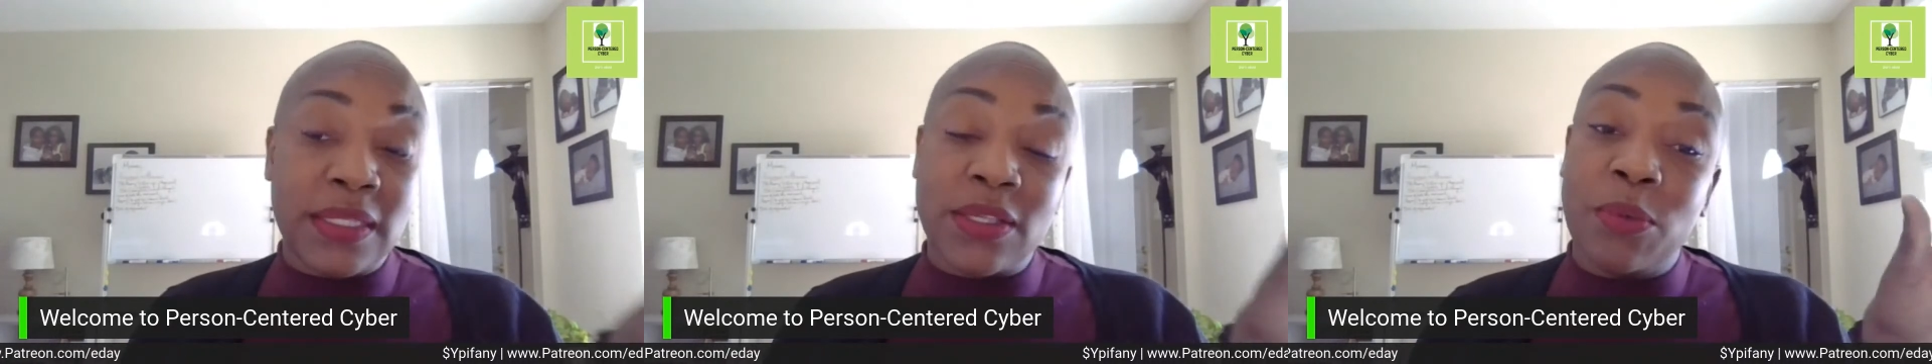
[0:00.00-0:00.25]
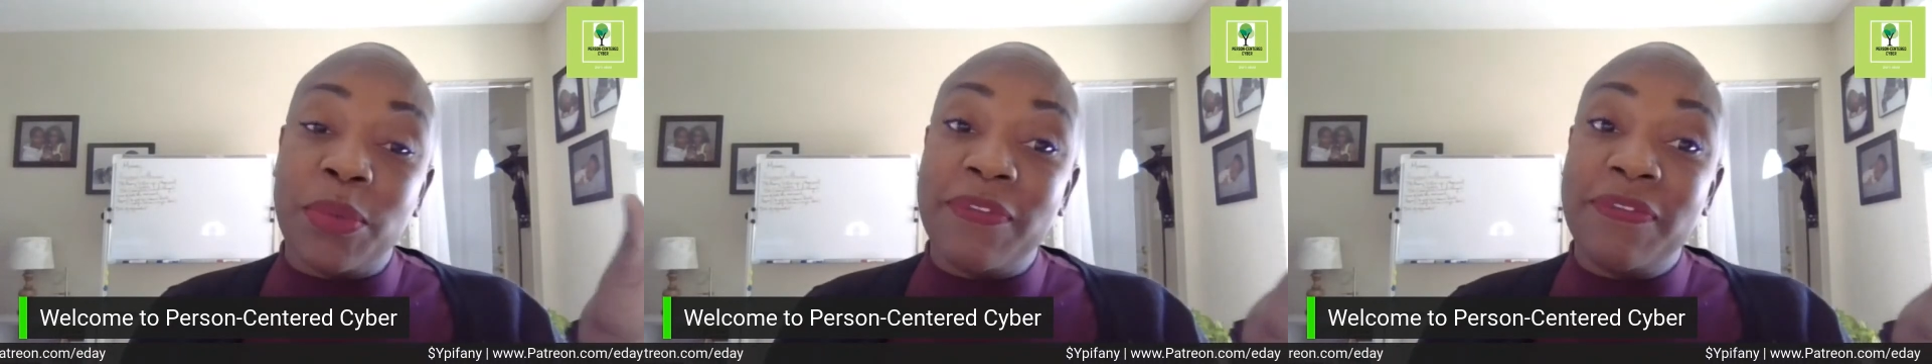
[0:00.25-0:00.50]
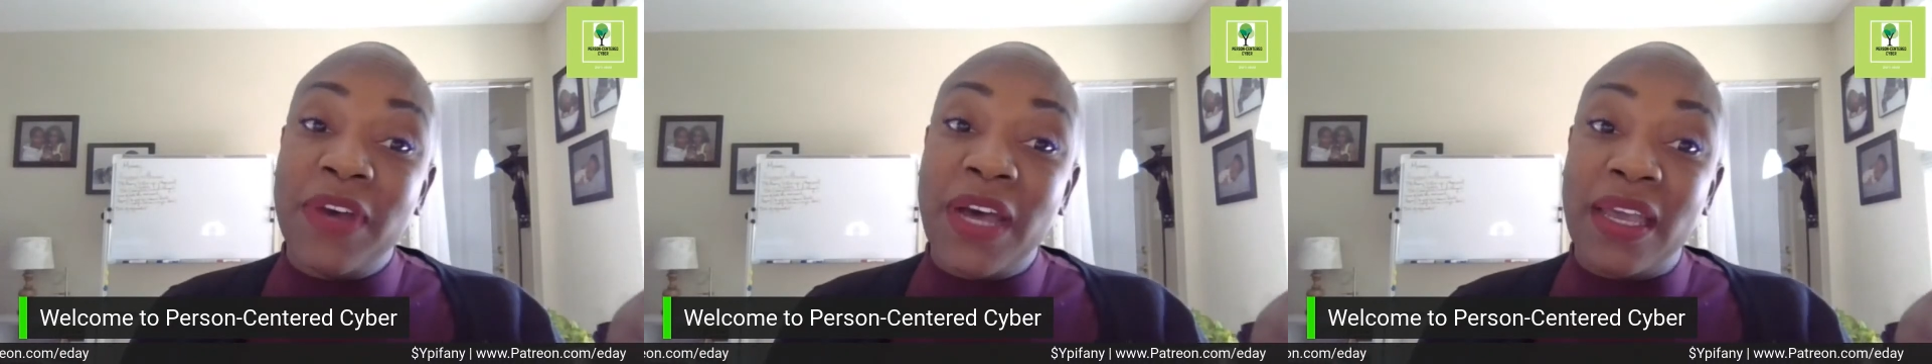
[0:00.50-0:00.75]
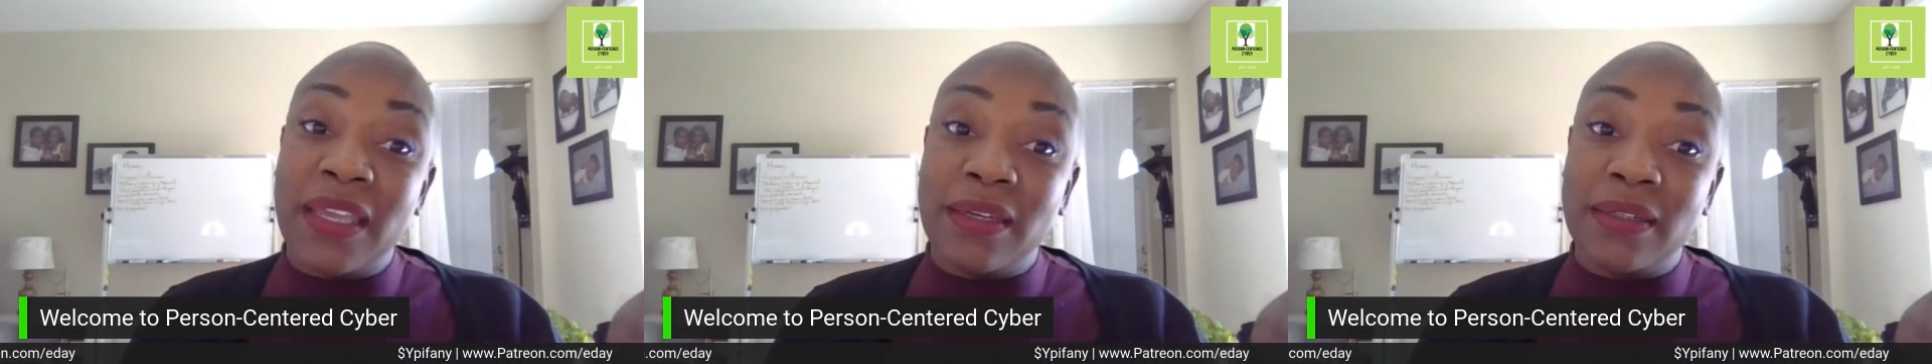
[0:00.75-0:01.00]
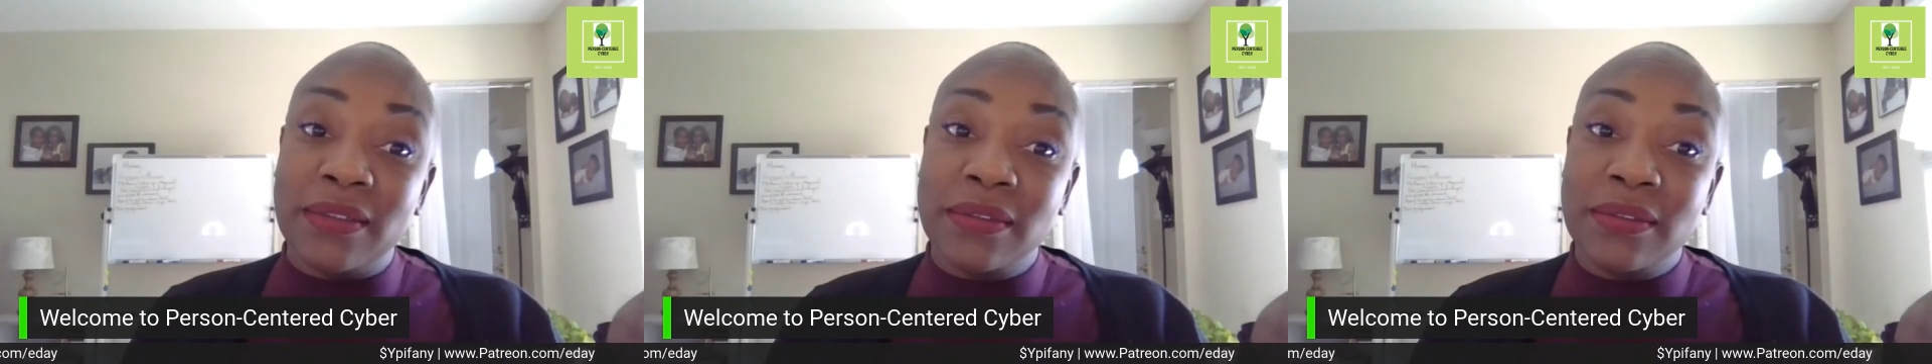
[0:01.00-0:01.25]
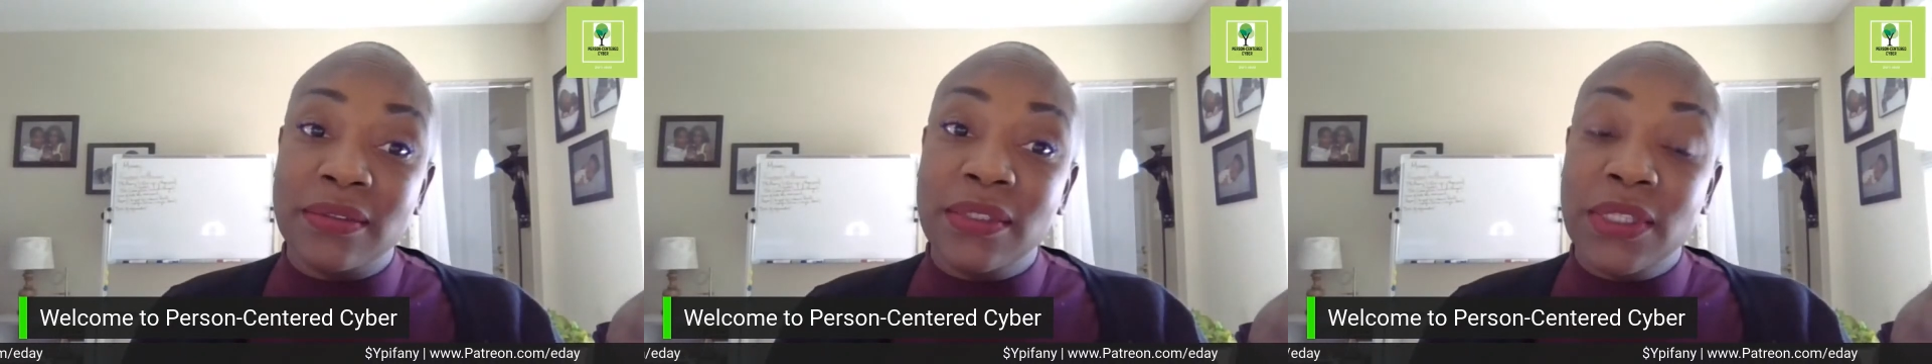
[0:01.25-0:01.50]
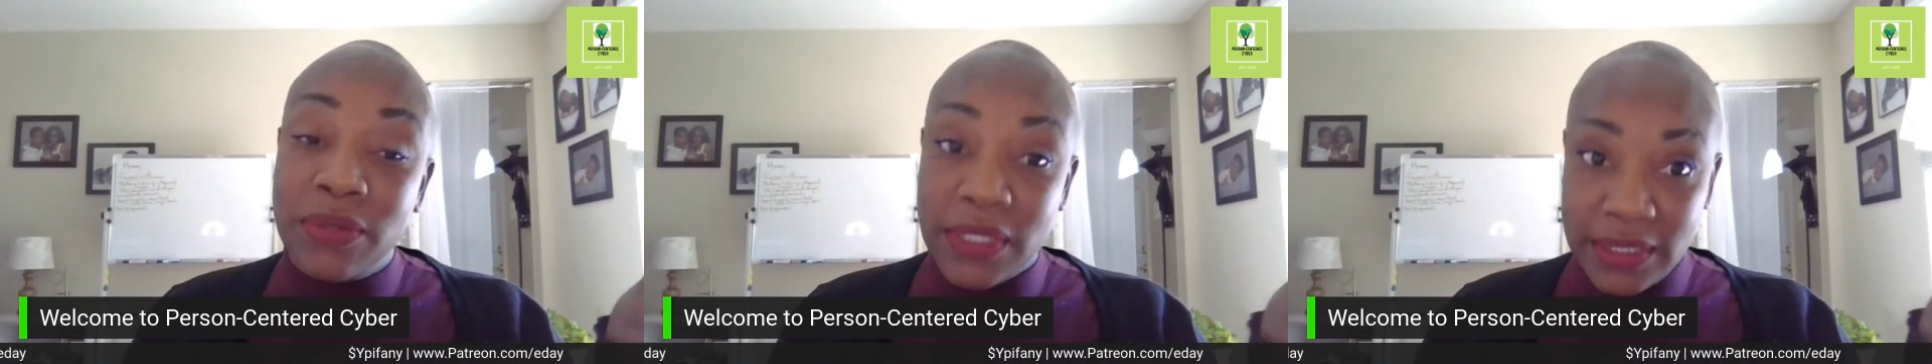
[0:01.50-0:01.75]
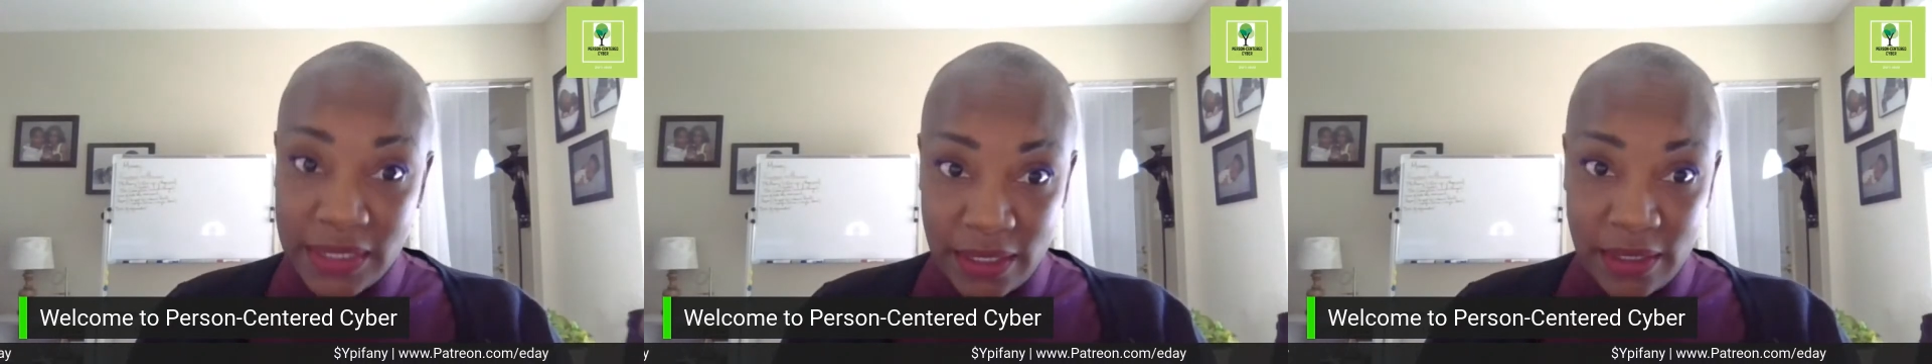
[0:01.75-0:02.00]
it's gonna be fire. You hear what
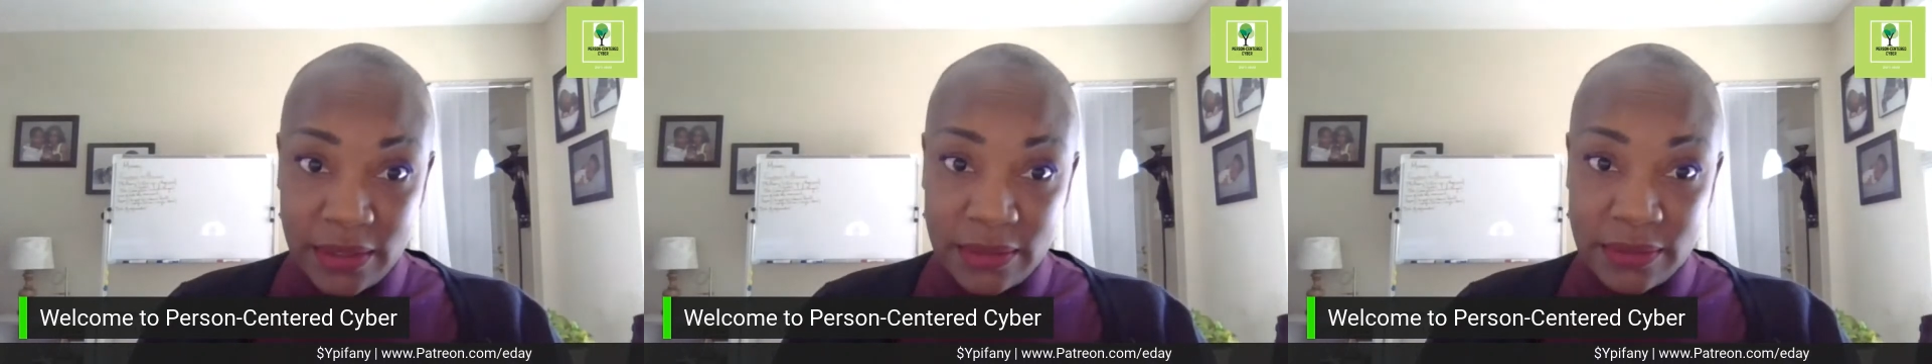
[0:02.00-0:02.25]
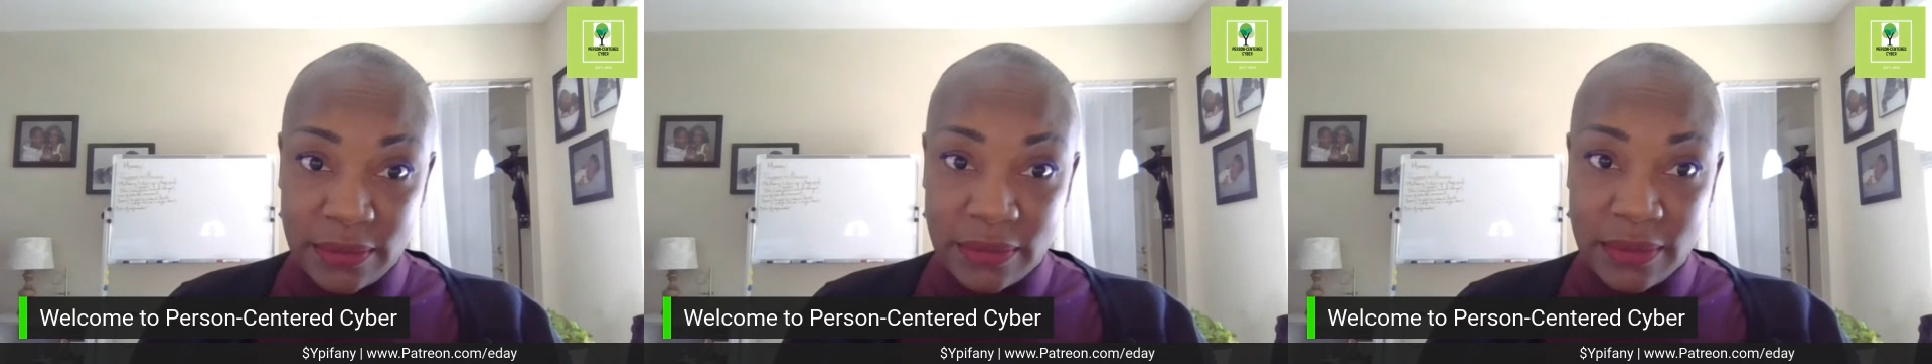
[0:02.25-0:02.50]
I said?